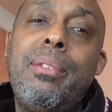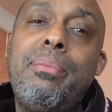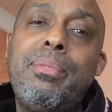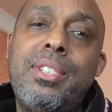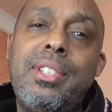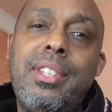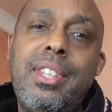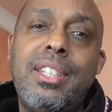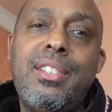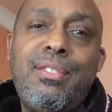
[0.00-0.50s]
them
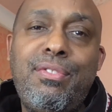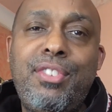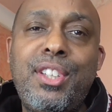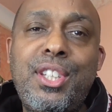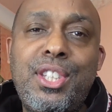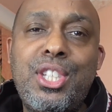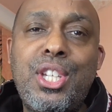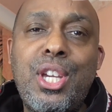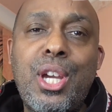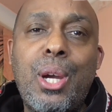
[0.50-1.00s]
to this
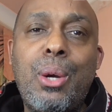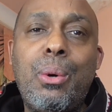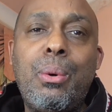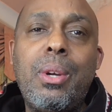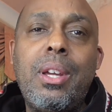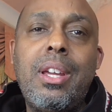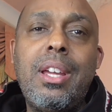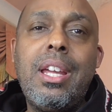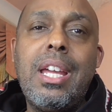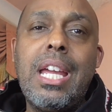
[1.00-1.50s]

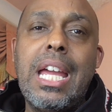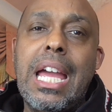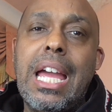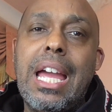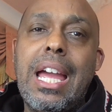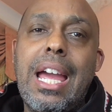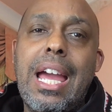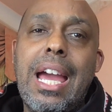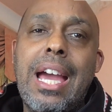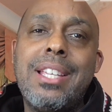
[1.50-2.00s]
video
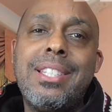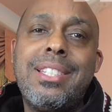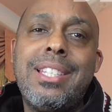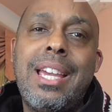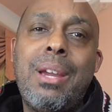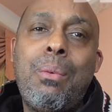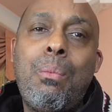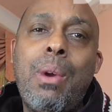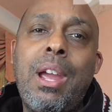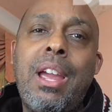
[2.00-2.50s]
as
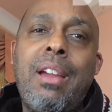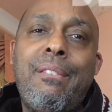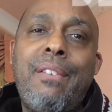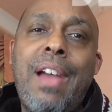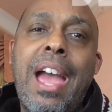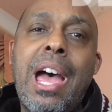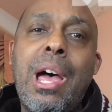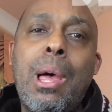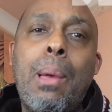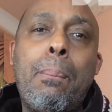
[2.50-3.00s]
a way of
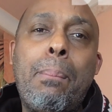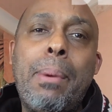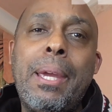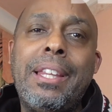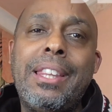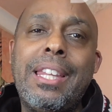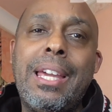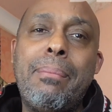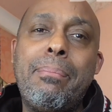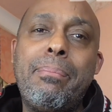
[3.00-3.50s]

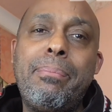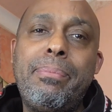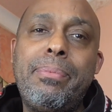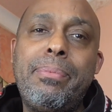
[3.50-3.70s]
helping them,